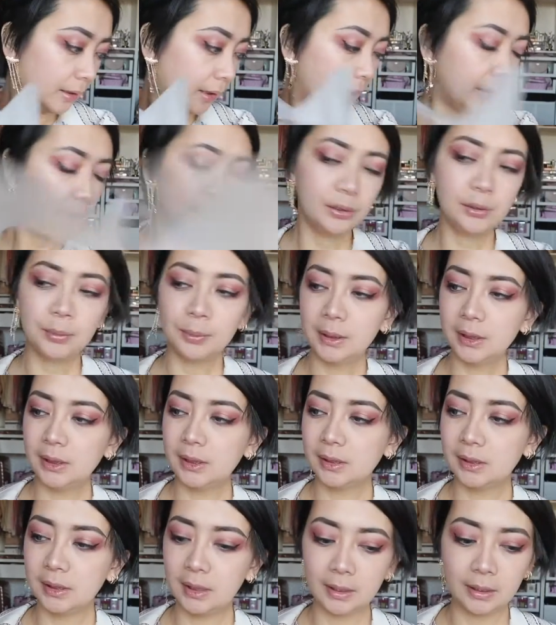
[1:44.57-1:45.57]
I usually
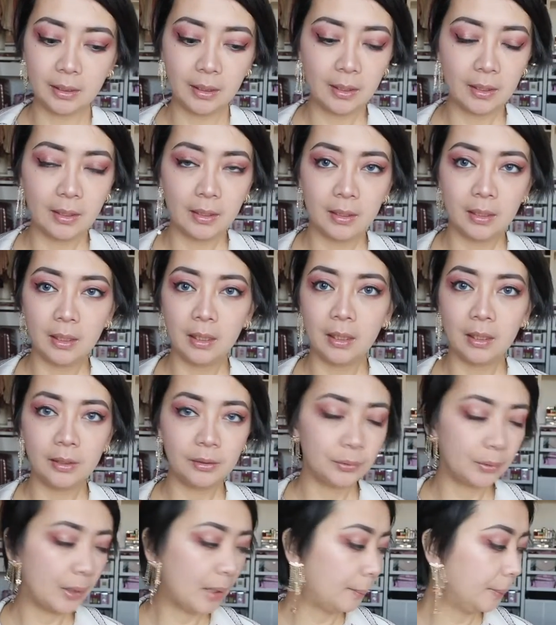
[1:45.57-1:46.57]
just like
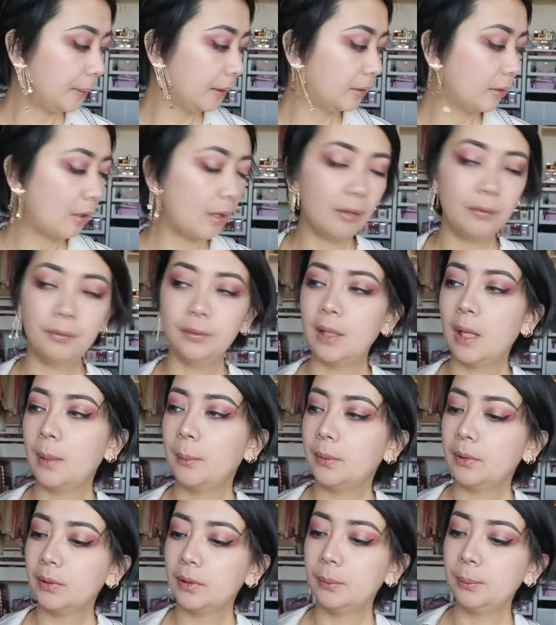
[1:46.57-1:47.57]
unwrap it off
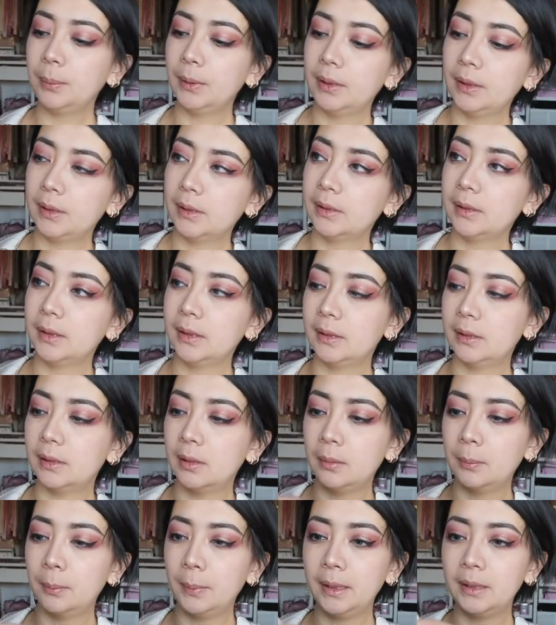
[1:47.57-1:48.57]
camera because it
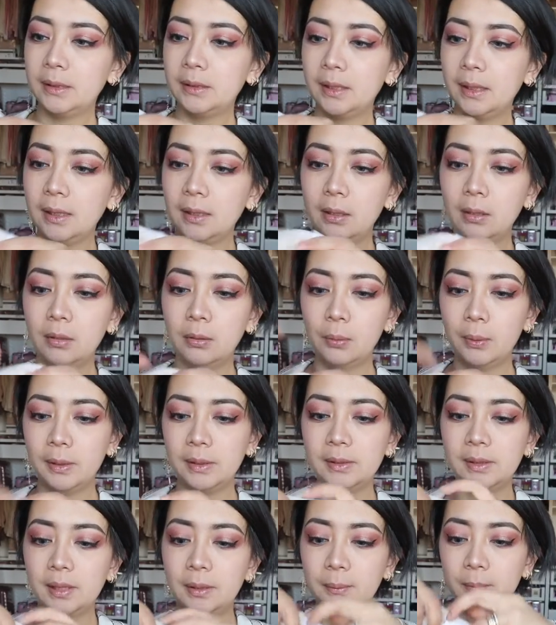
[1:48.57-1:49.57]
might take
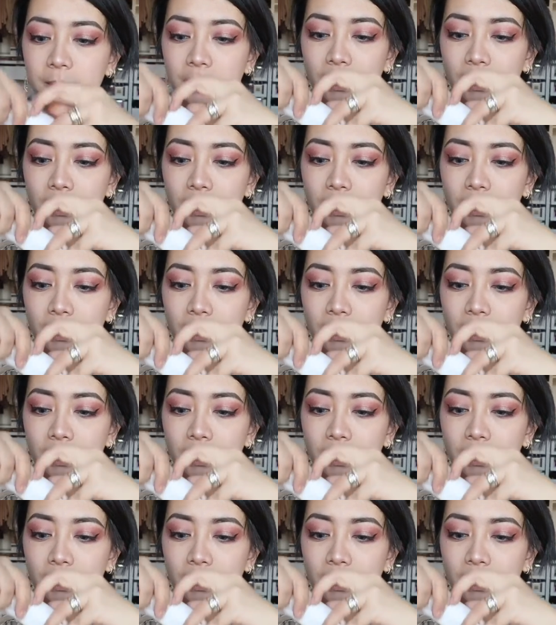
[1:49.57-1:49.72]
quite some